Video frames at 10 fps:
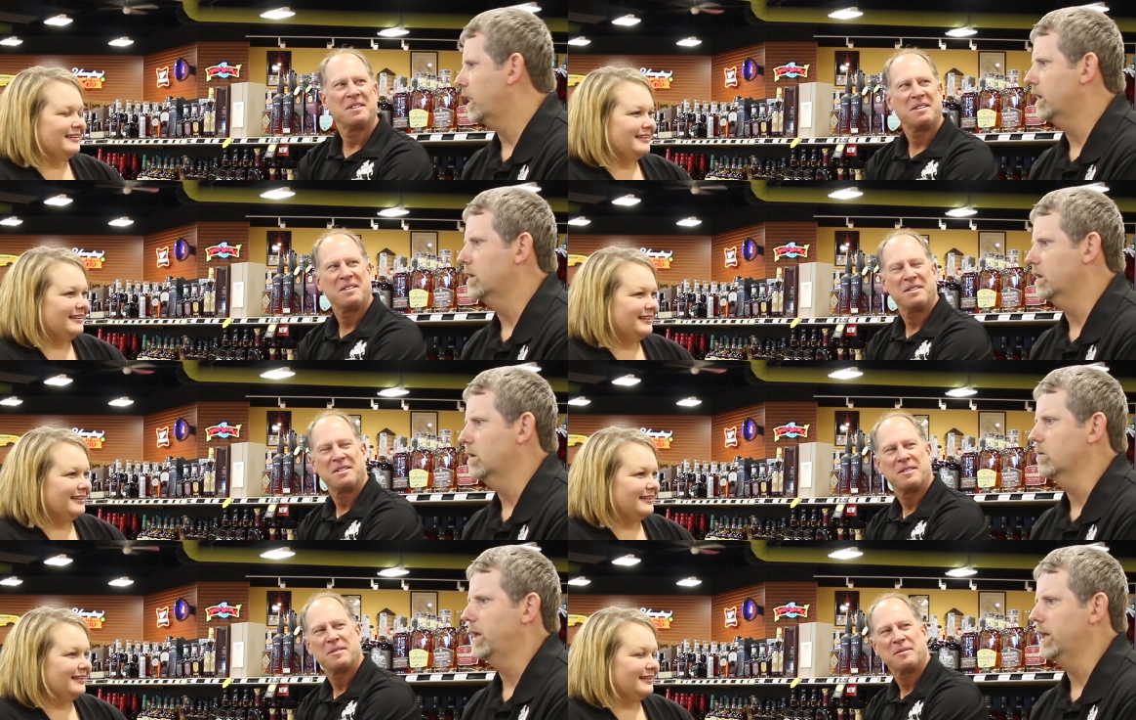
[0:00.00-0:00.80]
Speaker 1: yeah. that
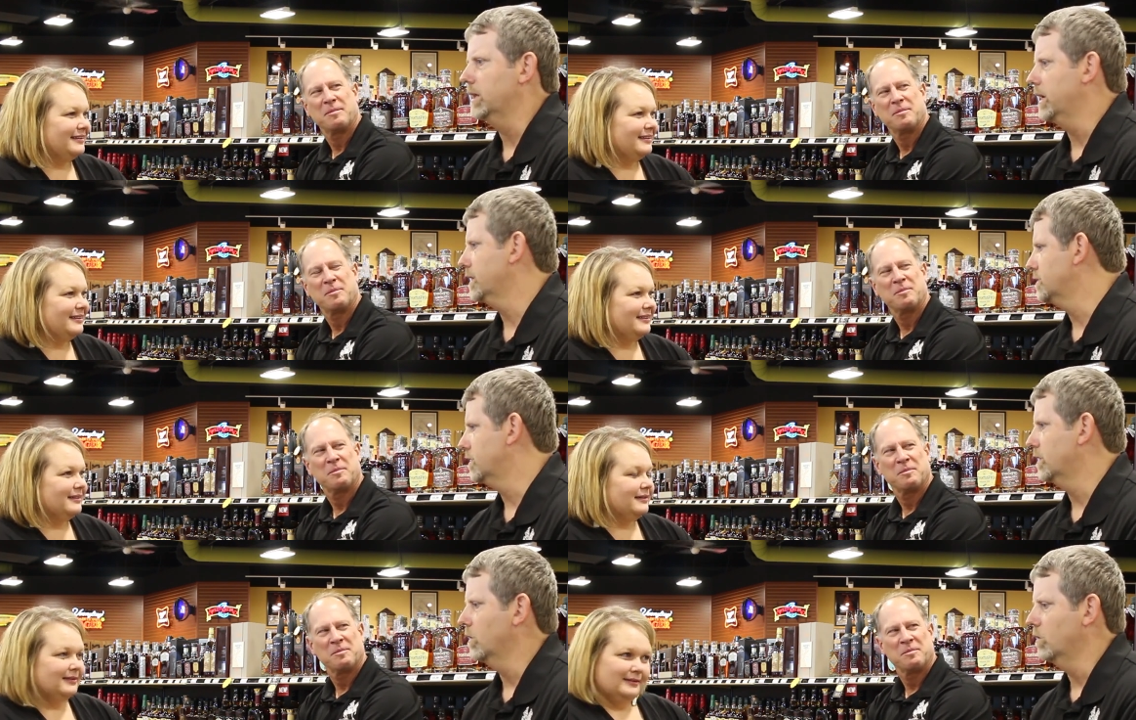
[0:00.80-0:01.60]
you know that
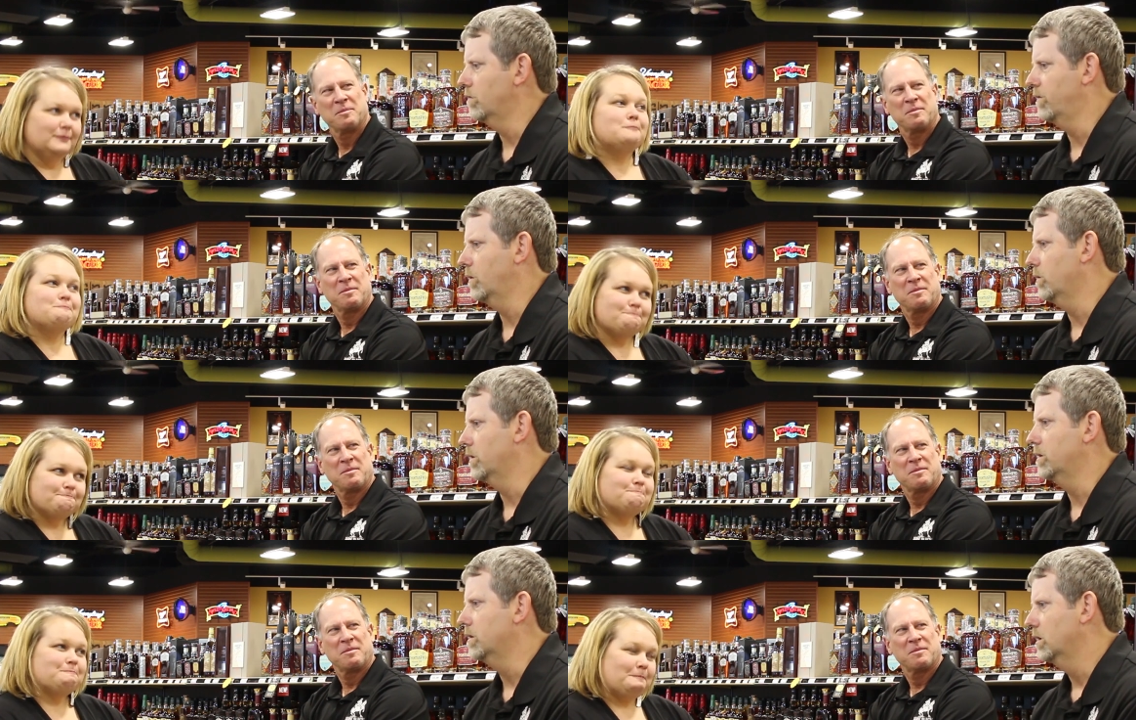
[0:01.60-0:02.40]
legacy going
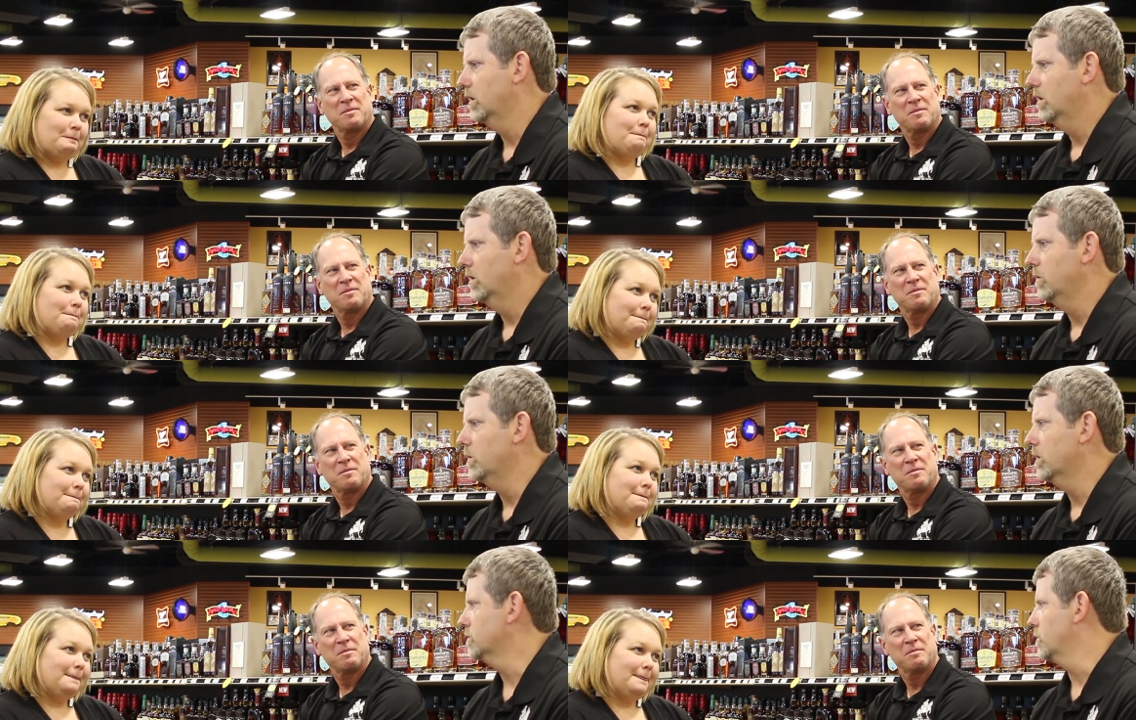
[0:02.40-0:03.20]
forward.
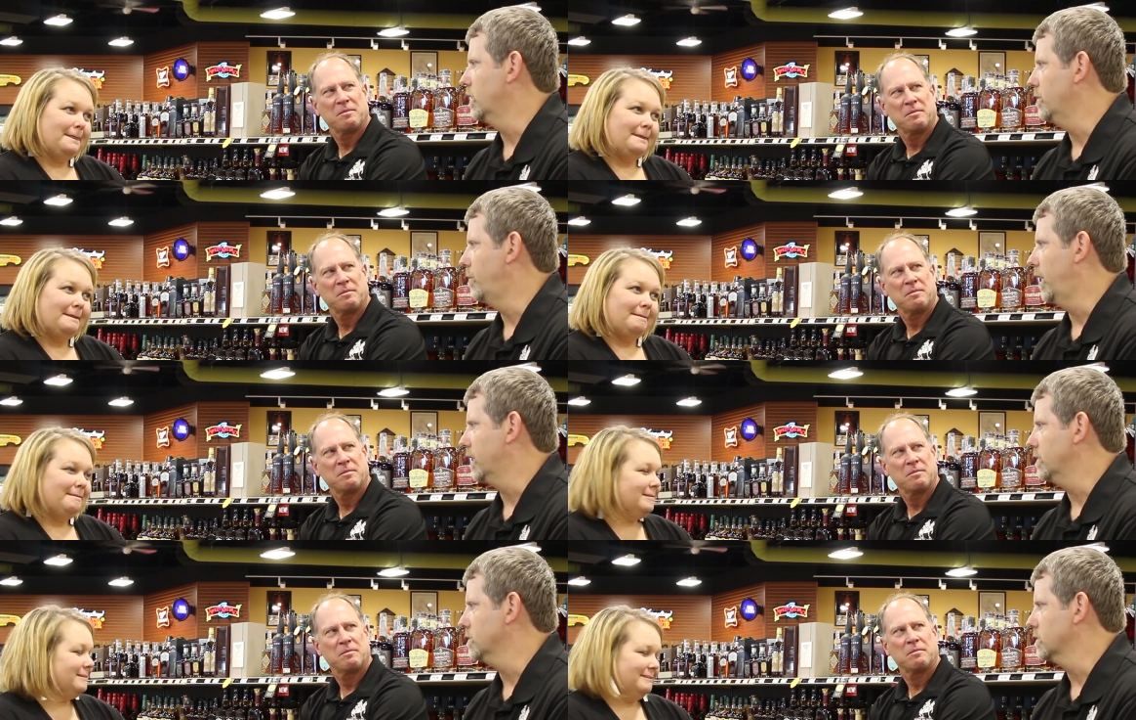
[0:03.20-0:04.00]
Who knows what
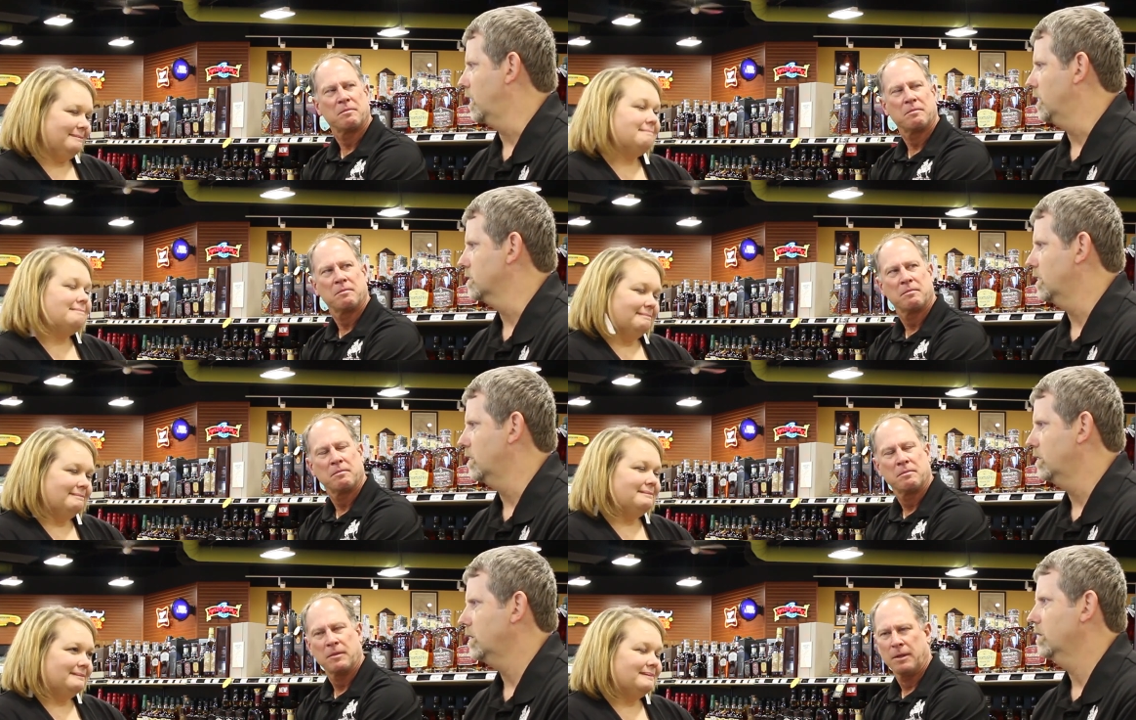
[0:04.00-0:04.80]
impact those guys?
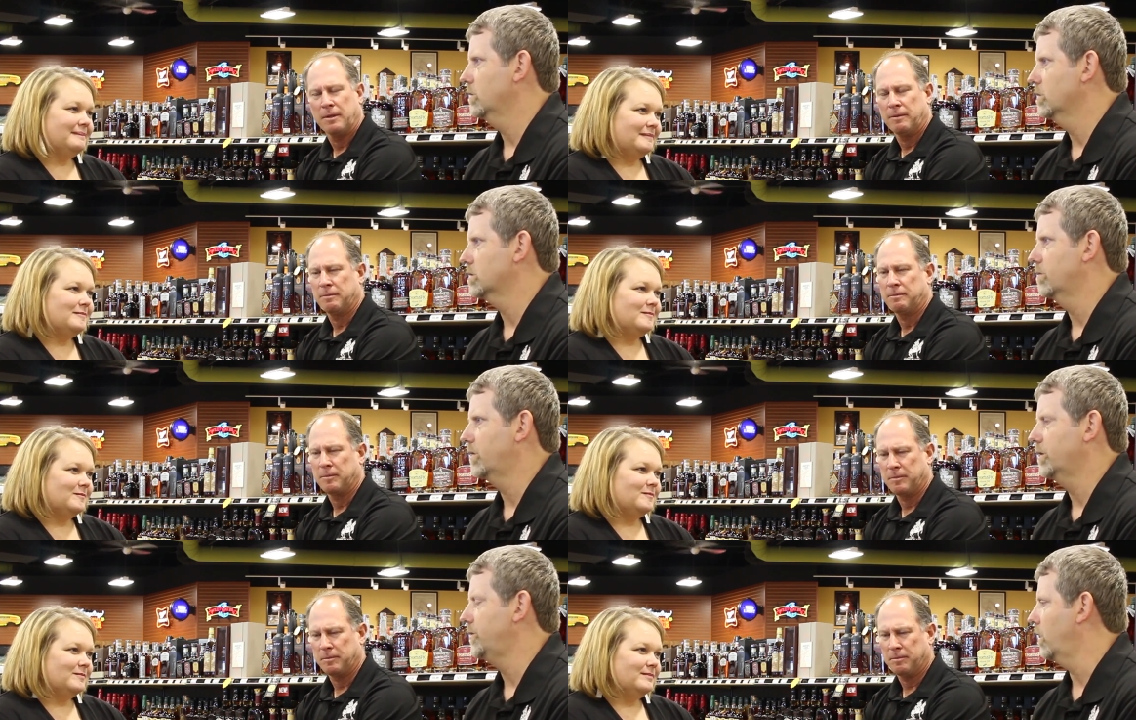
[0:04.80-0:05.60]
they're dealing with some
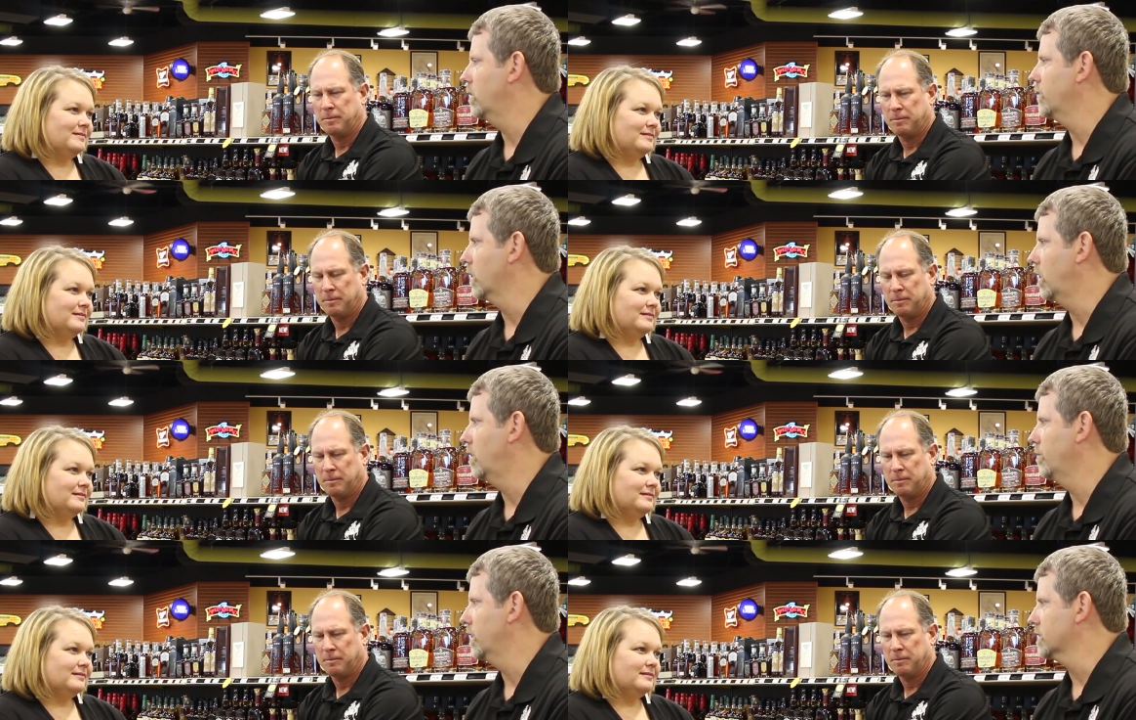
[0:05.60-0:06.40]
very tough,
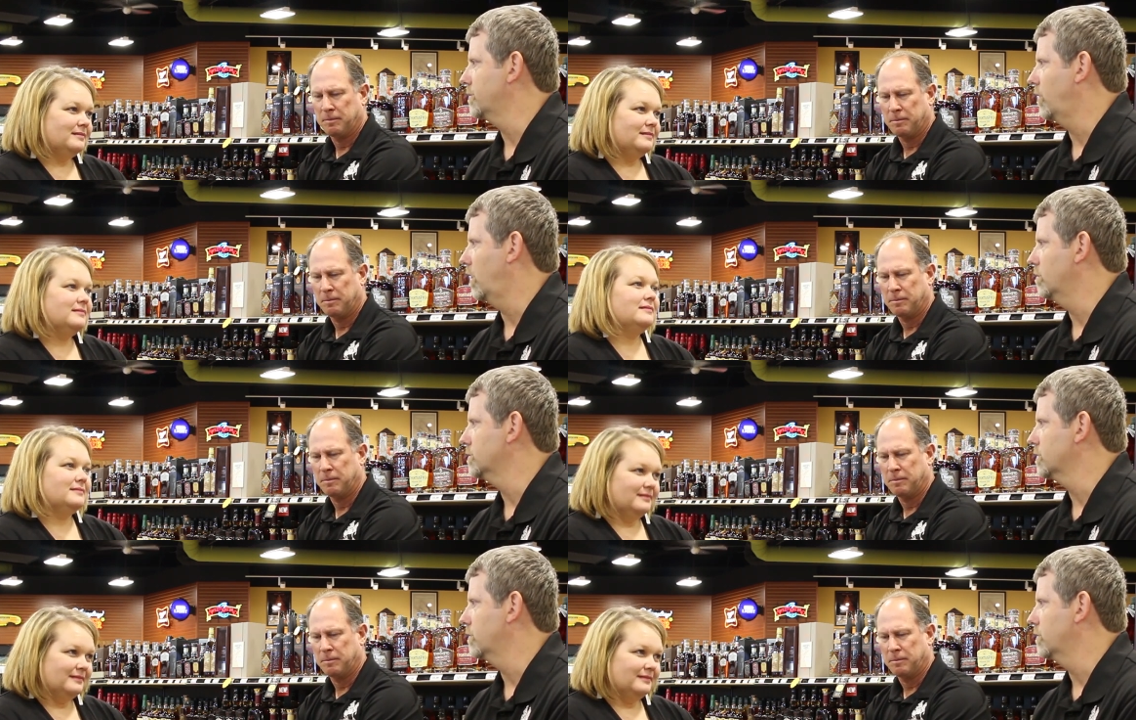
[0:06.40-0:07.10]
complex problems